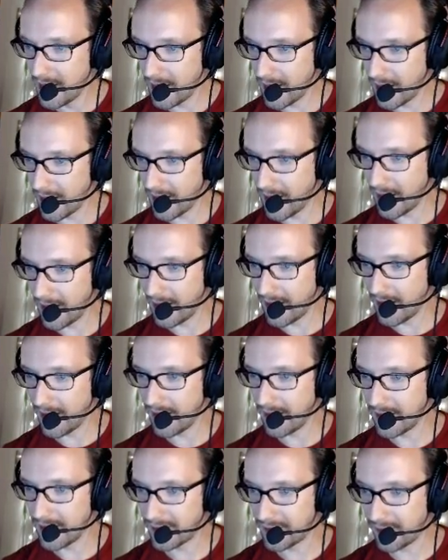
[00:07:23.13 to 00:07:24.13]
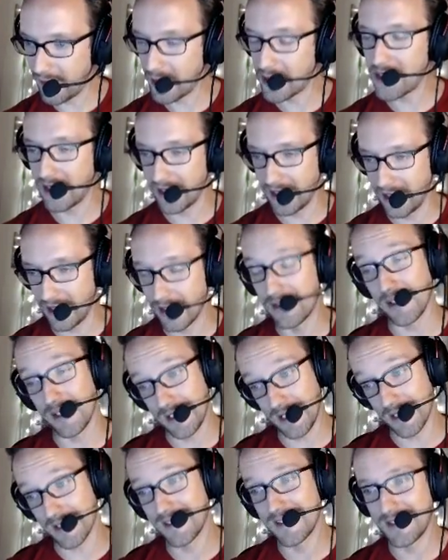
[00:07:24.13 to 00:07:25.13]
Yes, functionally ugly.
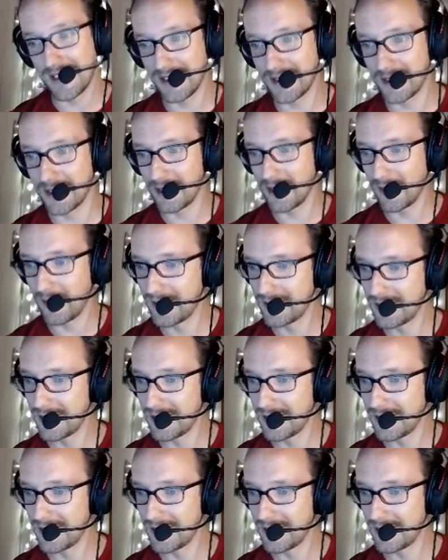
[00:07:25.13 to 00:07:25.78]
Yes, that is a good